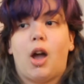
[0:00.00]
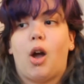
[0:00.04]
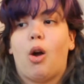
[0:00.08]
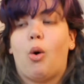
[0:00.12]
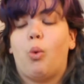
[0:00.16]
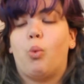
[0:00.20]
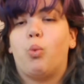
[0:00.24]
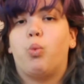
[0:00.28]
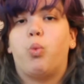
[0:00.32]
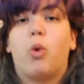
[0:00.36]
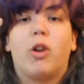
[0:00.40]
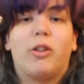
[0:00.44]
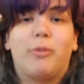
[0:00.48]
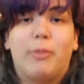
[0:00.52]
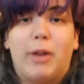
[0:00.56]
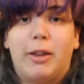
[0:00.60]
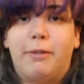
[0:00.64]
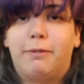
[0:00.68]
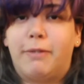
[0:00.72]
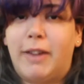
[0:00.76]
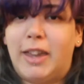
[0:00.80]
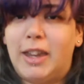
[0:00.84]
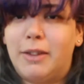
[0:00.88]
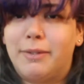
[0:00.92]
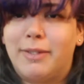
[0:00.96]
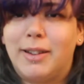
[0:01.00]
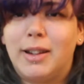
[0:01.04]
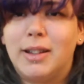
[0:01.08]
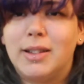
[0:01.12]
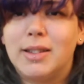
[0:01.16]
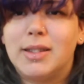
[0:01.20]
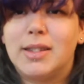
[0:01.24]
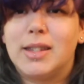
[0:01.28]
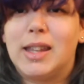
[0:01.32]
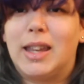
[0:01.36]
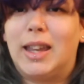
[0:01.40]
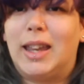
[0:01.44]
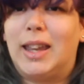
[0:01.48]
One of my
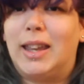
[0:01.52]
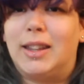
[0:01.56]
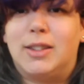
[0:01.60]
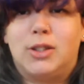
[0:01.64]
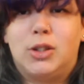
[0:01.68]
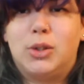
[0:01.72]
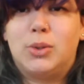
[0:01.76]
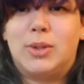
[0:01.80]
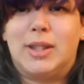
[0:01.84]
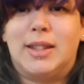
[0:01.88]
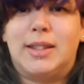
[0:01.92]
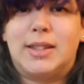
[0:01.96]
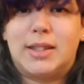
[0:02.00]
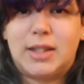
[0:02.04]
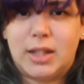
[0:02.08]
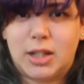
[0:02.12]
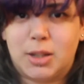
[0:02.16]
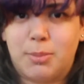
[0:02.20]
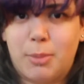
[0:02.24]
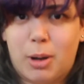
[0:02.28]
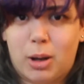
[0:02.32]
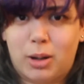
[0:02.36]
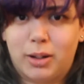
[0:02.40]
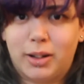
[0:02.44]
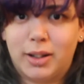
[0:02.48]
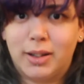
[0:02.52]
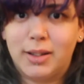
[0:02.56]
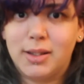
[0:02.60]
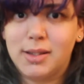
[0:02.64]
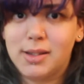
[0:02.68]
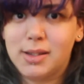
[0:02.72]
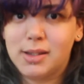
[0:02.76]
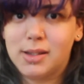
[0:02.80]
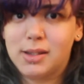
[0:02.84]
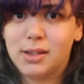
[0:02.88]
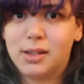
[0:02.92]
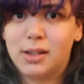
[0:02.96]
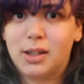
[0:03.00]
favourites is using stitch
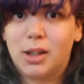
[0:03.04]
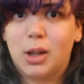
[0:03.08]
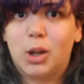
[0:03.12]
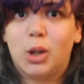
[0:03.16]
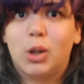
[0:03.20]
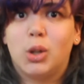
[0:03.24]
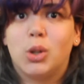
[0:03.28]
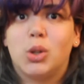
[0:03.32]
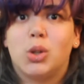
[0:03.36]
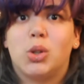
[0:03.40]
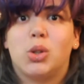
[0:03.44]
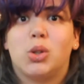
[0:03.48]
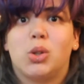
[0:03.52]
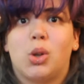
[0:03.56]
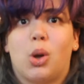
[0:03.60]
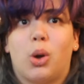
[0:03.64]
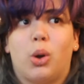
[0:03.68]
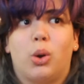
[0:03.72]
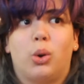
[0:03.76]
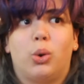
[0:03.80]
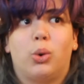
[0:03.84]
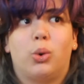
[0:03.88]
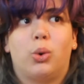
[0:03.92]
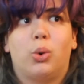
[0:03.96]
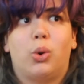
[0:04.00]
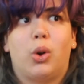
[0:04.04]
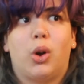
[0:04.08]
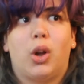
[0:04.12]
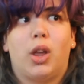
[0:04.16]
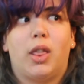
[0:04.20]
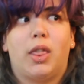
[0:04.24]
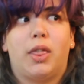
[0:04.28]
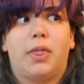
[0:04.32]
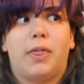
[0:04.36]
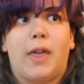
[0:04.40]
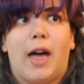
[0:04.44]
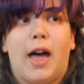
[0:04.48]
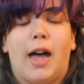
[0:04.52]
markers, so
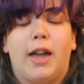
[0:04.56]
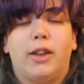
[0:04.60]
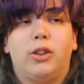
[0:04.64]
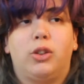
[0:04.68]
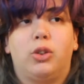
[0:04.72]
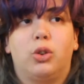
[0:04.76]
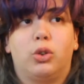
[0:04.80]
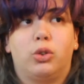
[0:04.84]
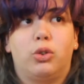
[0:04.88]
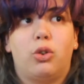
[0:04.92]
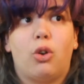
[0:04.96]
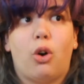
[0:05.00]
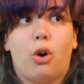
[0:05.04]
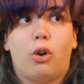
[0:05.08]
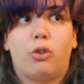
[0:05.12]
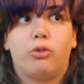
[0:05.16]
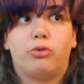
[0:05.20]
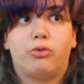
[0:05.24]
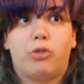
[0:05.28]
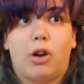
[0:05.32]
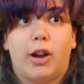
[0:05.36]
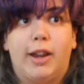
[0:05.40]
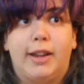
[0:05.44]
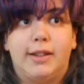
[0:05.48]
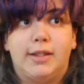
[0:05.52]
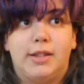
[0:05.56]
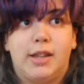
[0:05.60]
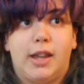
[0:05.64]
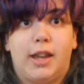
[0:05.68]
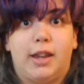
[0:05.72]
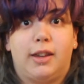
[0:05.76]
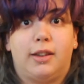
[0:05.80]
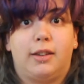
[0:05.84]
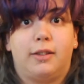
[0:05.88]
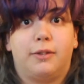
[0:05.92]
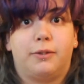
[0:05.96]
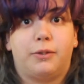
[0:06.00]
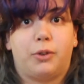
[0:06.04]
that you're not
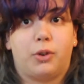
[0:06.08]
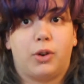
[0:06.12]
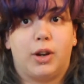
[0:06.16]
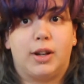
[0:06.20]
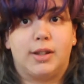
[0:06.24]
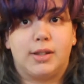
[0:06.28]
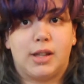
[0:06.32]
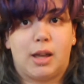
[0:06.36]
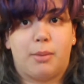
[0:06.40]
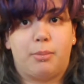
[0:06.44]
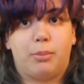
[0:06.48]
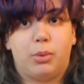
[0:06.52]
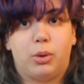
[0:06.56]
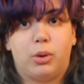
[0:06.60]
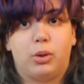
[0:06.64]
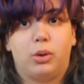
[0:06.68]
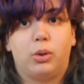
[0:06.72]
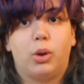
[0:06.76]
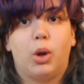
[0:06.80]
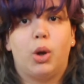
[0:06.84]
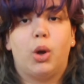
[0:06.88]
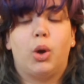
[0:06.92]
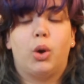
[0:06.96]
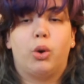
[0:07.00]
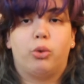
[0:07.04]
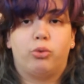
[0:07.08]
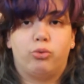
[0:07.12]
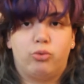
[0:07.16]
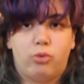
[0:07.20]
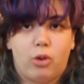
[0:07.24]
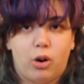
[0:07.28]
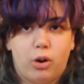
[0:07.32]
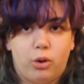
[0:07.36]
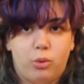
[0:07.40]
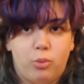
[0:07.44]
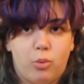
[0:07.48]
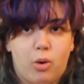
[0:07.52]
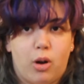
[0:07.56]
writing, for example,
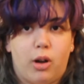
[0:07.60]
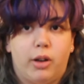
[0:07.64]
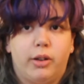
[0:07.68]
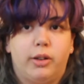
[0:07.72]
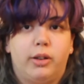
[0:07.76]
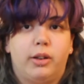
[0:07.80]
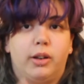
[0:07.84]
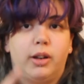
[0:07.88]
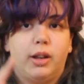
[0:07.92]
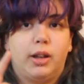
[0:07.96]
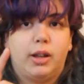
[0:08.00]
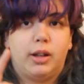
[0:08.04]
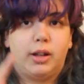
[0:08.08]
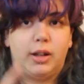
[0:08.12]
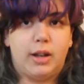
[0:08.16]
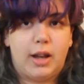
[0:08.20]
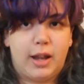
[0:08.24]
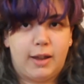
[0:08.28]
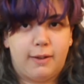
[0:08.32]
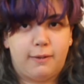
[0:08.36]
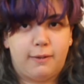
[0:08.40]
row 1, knit